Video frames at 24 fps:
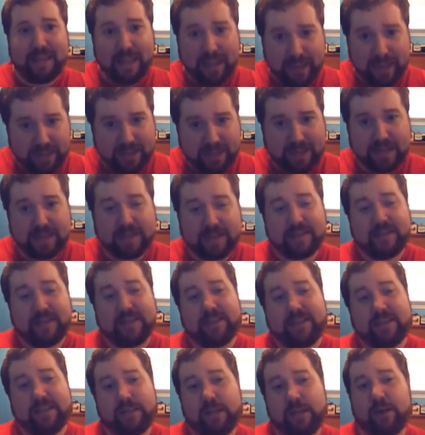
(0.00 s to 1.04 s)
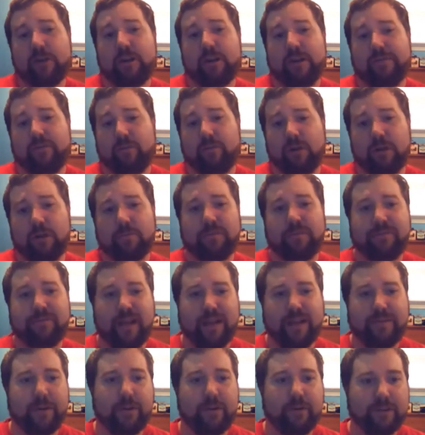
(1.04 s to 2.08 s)
And Daredevil number
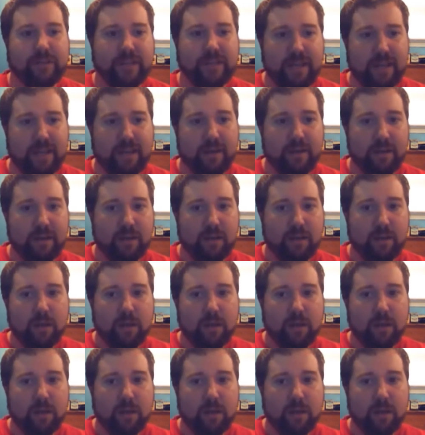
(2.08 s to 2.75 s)
510,